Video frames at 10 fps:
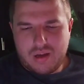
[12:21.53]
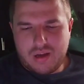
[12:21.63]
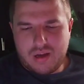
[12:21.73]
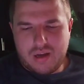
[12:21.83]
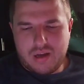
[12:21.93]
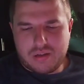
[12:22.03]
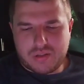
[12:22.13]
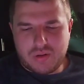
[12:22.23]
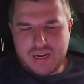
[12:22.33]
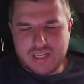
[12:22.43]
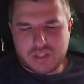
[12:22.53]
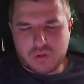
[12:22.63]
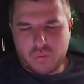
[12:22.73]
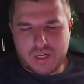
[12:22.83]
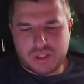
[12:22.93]
So
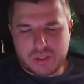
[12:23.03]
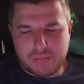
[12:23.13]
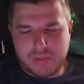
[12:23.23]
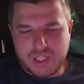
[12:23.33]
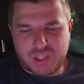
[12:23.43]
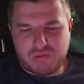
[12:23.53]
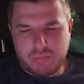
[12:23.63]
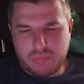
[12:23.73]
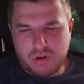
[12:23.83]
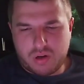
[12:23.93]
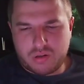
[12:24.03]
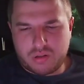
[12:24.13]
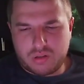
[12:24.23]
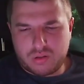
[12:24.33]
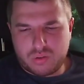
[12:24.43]
next question is from
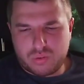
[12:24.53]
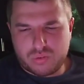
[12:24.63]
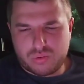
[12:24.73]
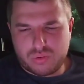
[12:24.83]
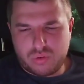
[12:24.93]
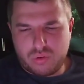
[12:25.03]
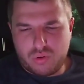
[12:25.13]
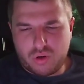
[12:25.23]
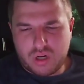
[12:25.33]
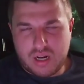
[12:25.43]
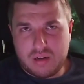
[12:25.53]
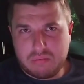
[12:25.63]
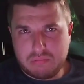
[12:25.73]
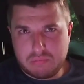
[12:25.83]
Onol Ozuluka.